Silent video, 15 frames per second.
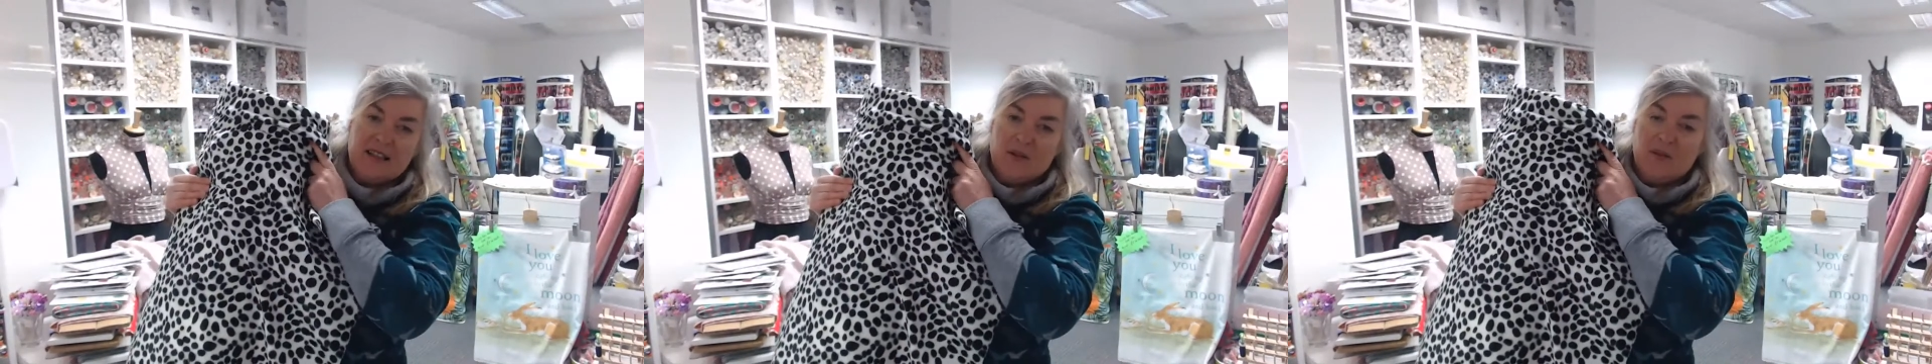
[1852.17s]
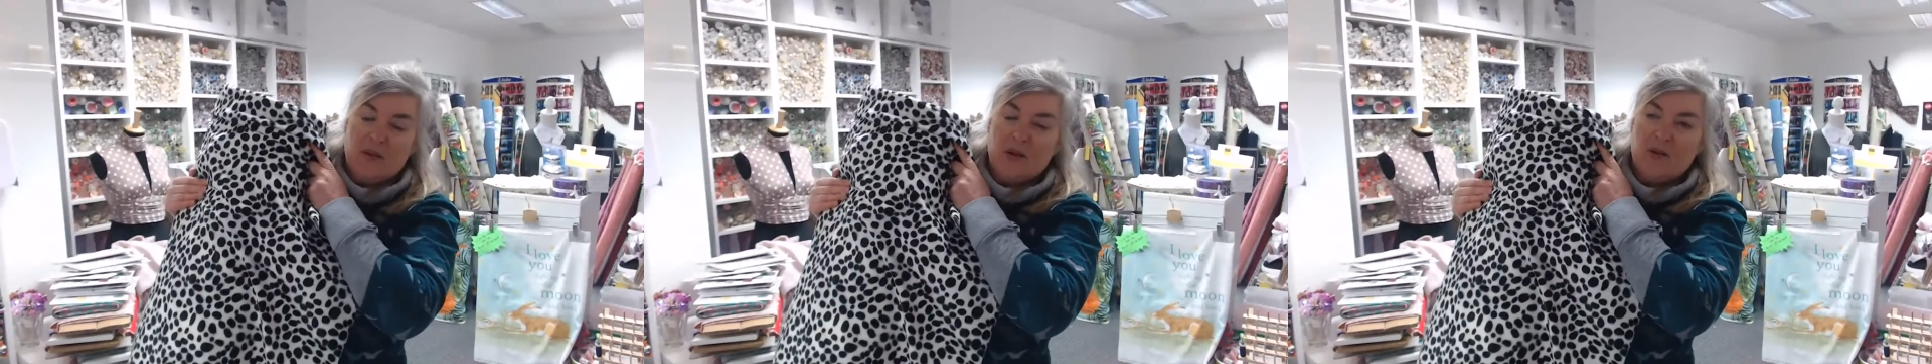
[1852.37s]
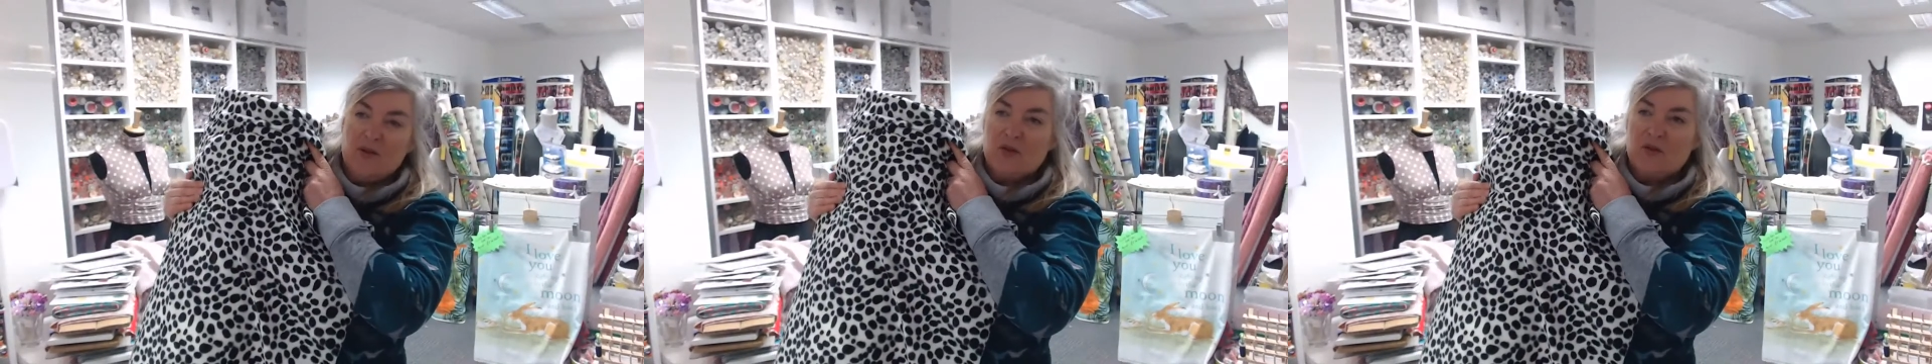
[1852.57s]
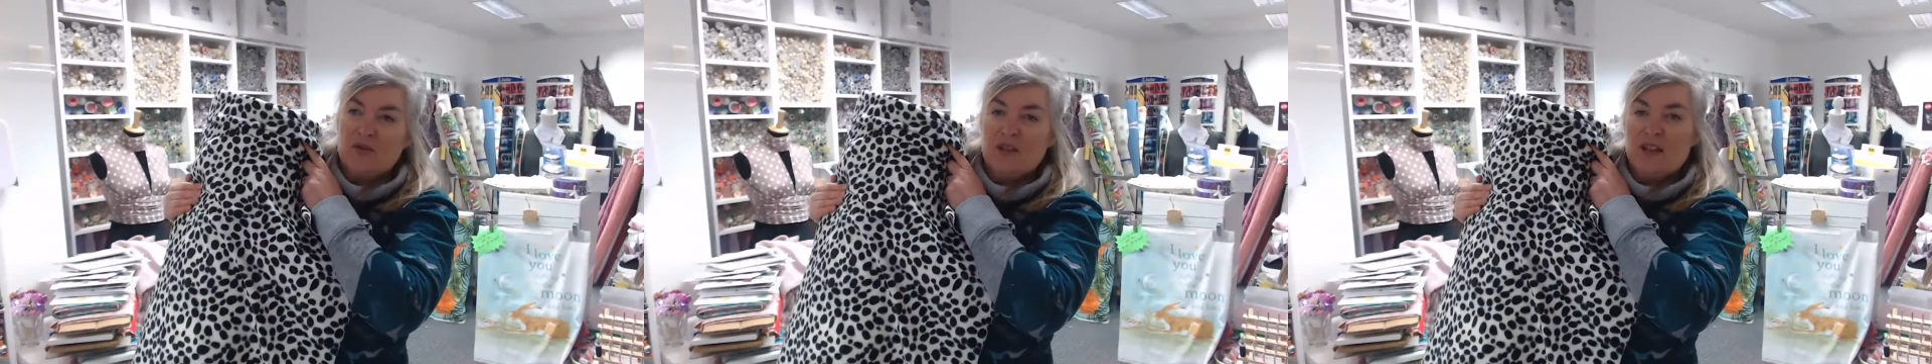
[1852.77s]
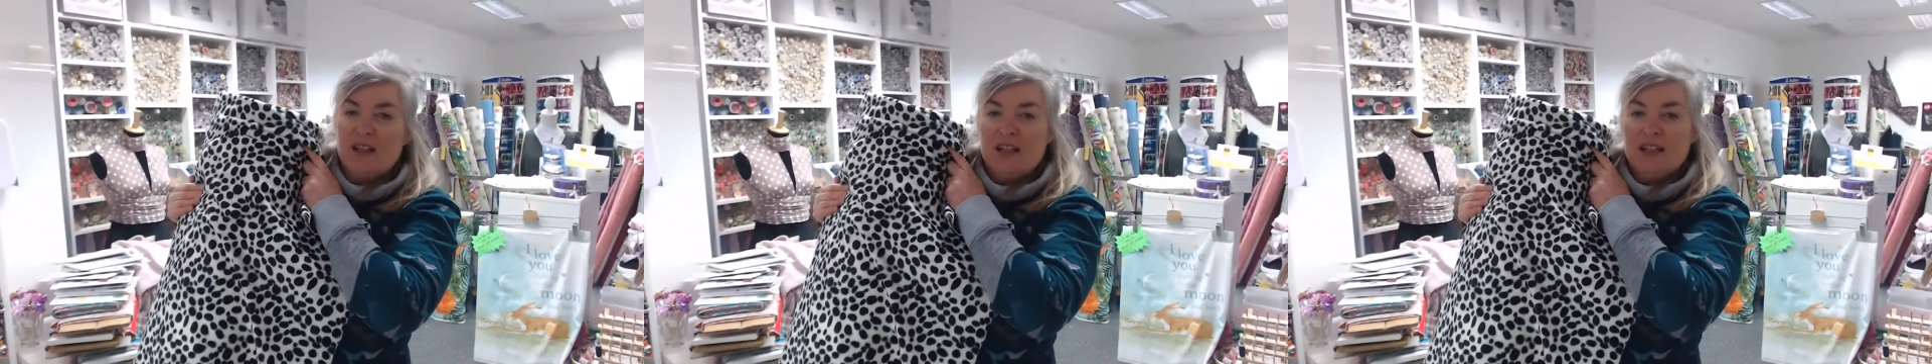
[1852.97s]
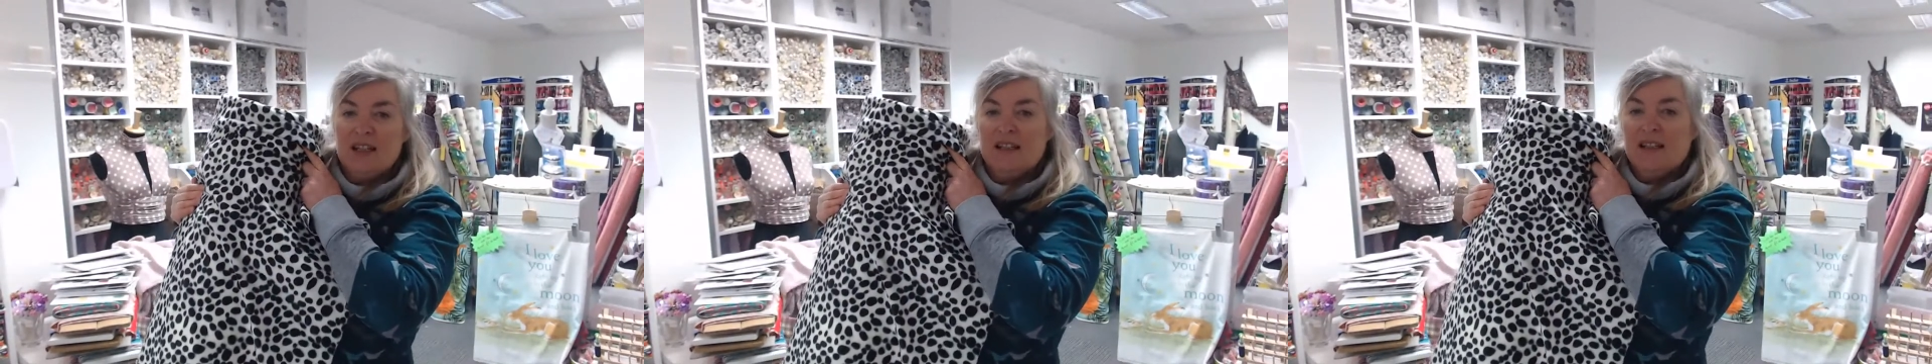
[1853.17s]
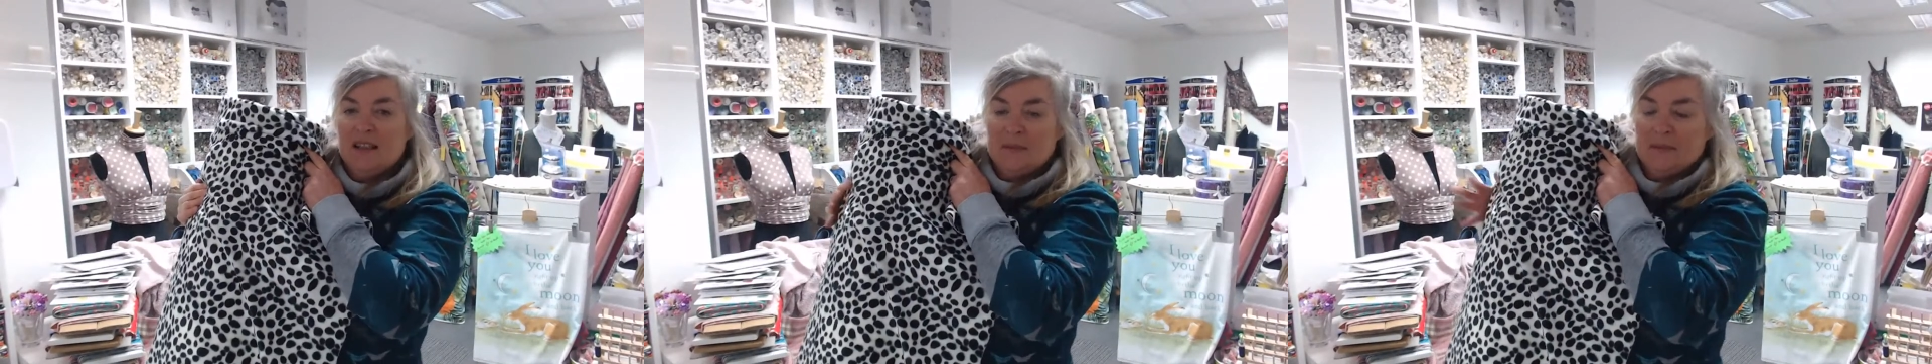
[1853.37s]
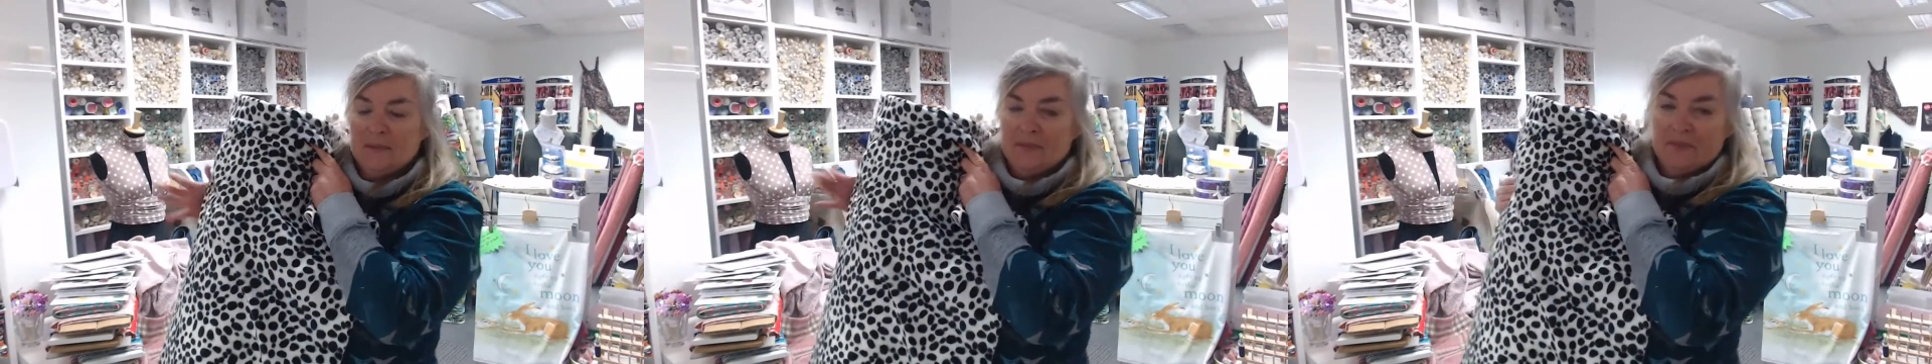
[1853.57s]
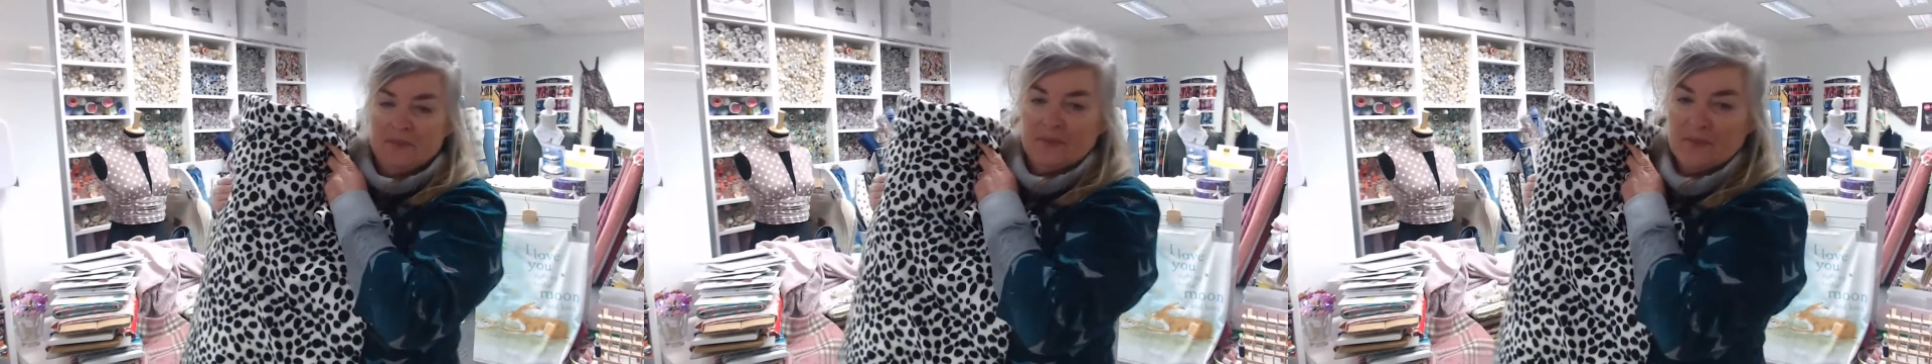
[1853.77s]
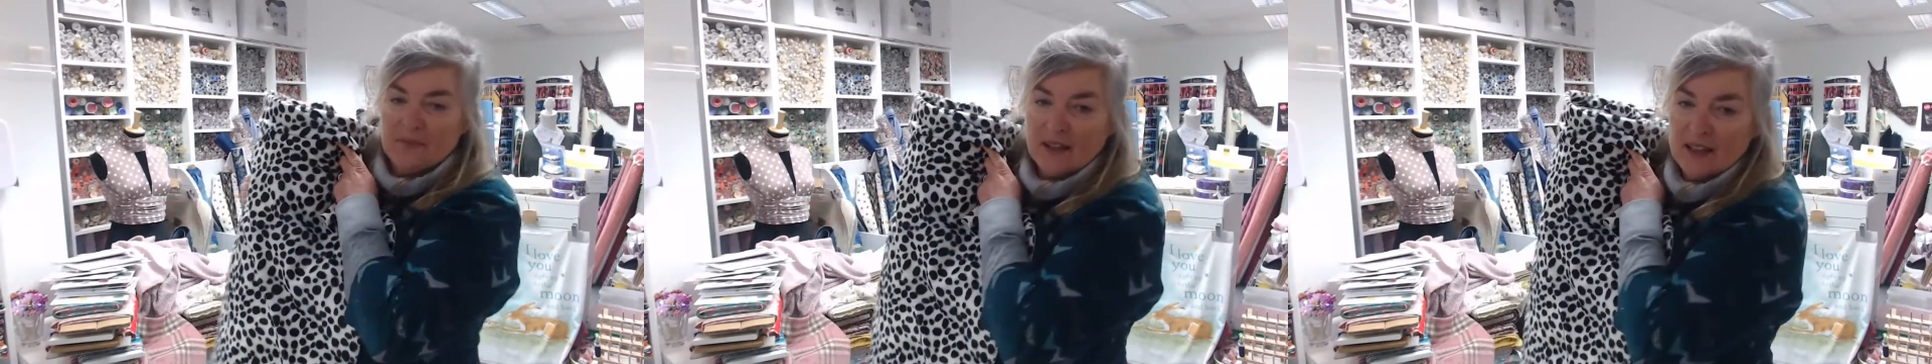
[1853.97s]
upholstery,
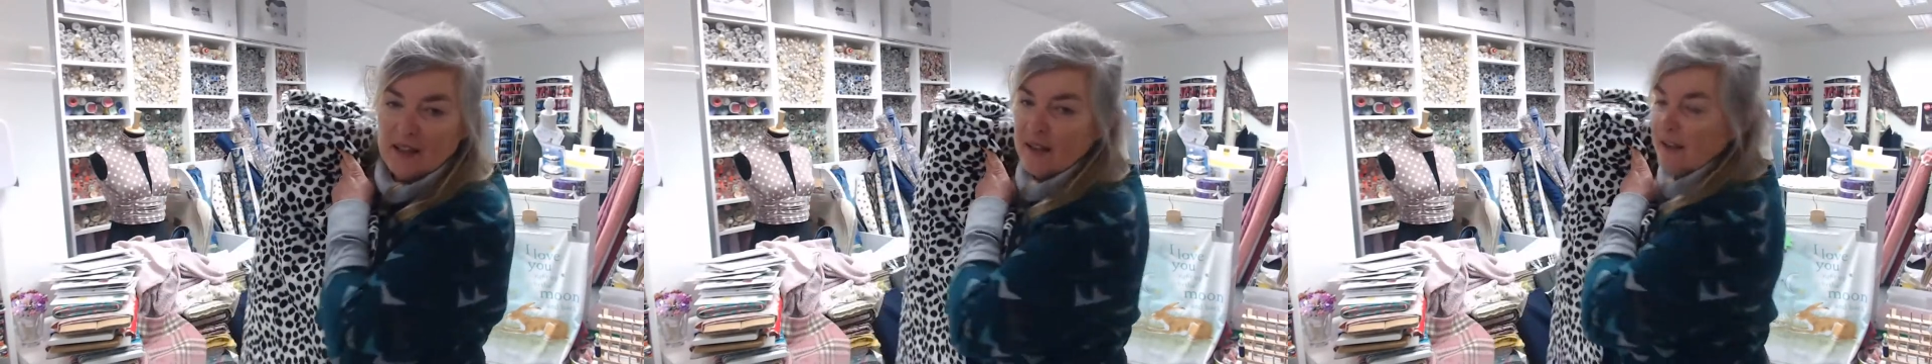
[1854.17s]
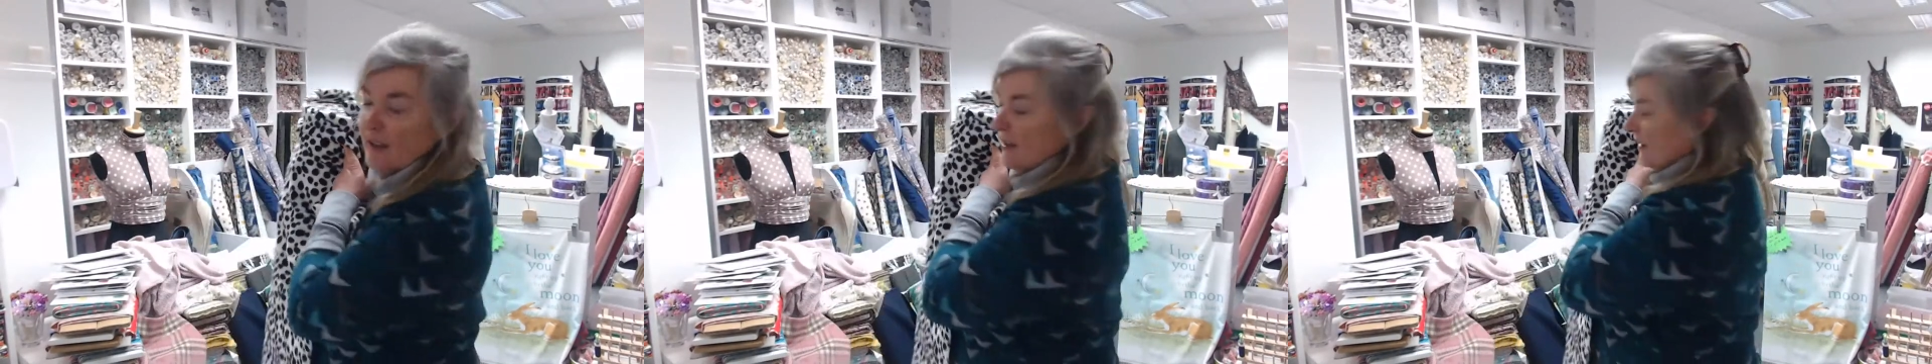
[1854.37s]
anything like